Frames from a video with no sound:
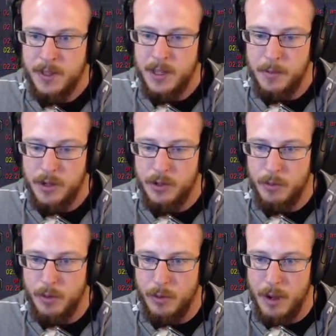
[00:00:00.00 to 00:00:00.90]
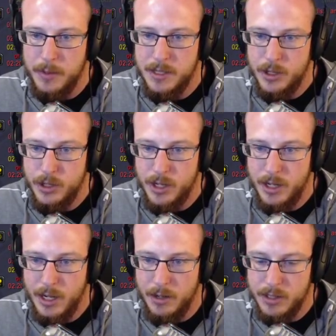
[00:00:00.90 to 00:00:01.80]
Make sure we're in the right
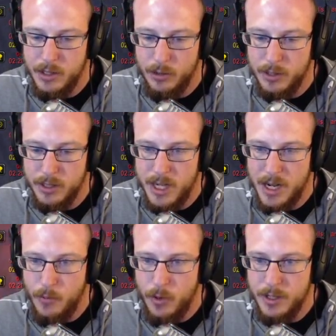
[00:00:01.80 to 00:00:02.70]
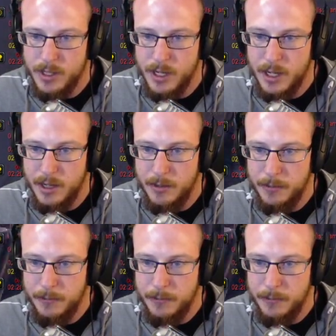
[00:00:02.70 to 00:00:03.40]
position and soak the same ones again.